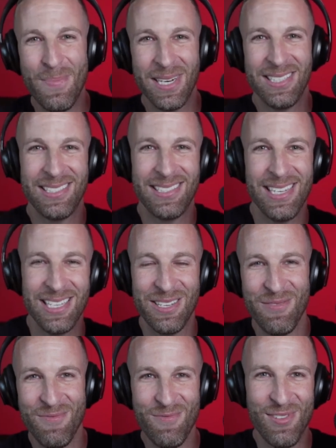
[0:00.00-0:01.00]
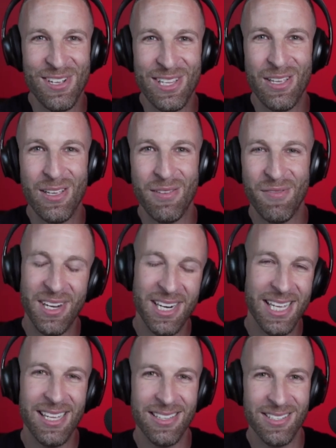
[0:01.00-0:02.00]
but it doesn't really fit in.